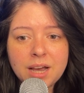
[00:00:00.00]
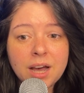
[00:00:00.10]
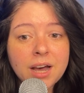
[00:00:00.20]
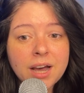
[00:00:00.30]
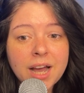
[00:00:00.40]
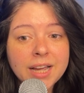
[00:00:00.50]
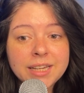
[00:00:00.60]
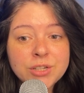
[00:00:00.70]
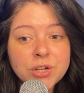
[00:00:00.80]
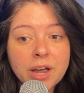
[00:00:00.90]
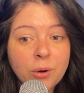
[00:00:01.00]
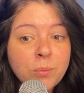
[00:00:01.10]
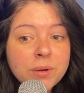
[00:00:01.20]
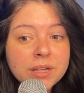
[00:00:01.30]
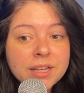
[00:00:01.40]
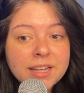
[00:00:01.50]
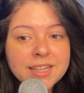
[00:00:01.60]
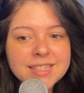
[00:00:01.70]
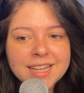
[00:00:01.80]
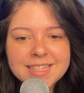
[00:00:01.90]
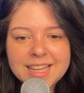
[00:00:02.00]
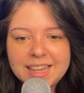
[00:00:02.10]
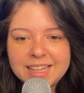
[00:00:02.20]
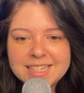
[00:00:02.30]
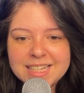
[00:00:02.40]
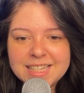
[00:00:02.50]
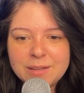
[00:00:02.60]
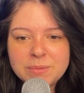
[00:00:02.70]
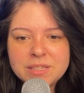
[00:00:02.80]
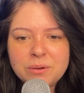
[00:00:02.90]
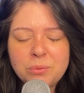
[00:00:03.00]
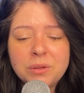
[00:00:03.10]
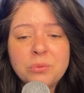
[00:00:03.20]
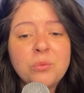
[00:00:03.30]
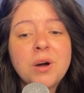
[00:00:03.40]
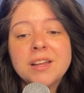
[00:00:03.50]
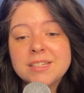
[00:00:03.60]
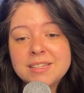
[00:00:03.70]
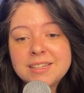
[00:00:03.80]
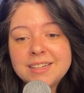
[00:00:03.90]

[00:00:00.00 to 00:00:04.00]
I need your help, he says and licks his lips. With what?